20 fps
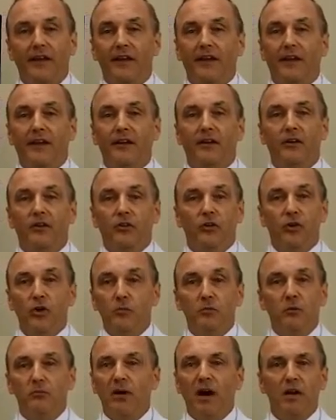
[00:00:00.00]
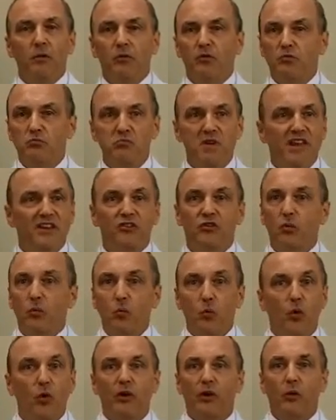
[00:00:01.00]
And the human body was made to
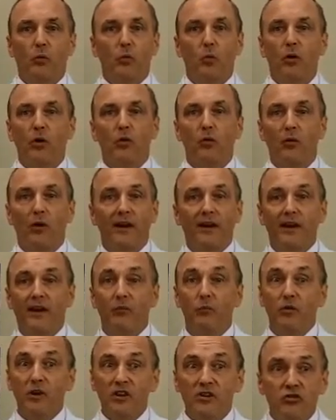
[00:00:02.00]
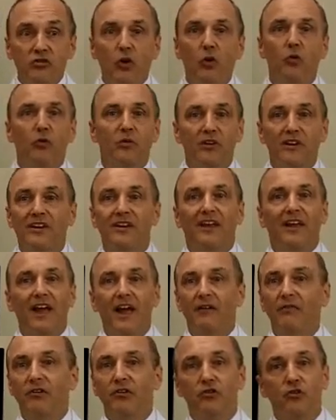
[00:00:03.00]
work and work right. And we don't need to
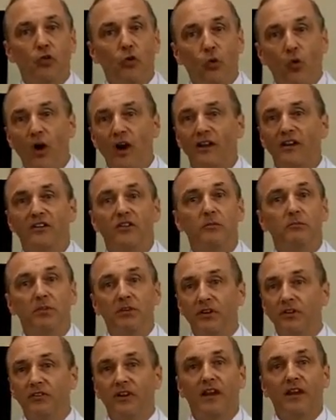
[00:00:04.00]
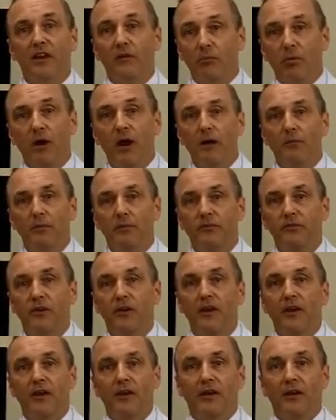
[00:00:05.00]
have these chronic, debilitating problems
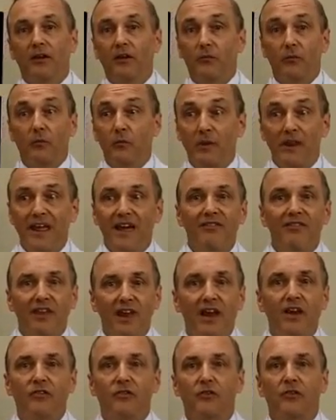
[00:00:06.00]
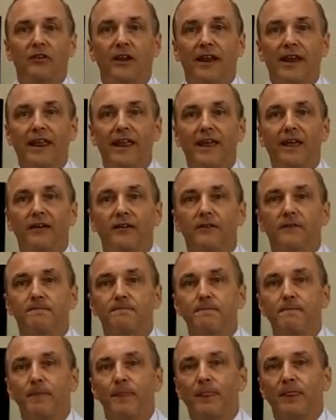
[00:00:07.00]
when we have the answers at hand.
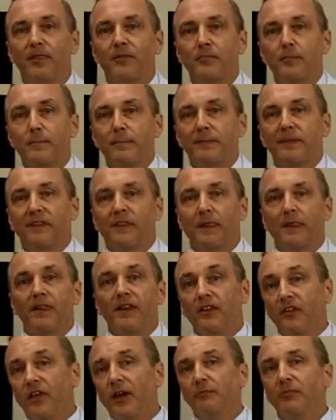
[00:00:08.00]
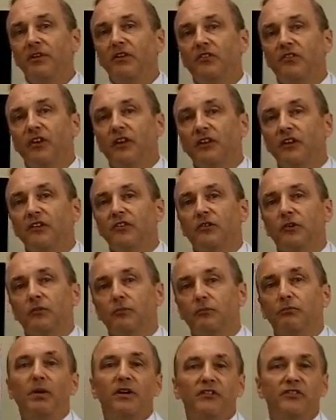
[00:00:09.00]
That being said, let's
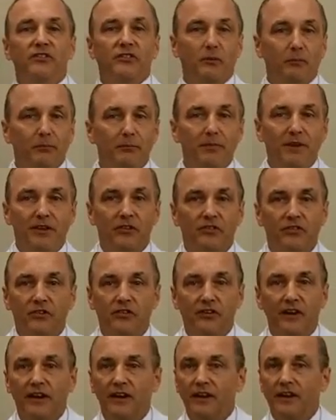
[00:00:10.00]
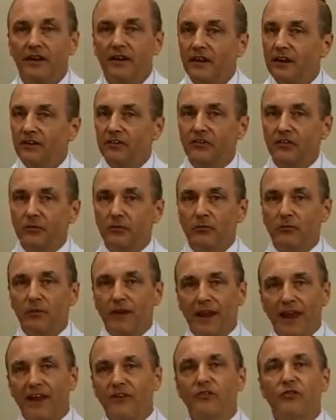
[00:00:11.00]
bust some myths, because I get some
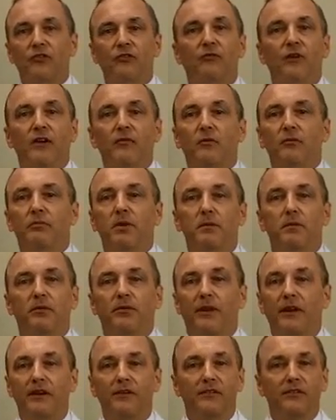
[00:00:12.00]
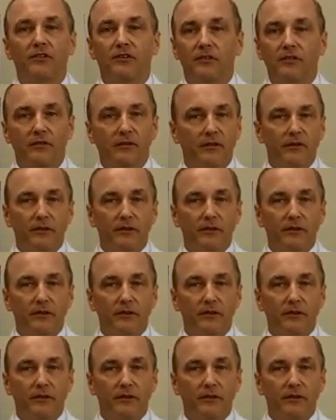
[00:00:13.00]
answers back from people that I just,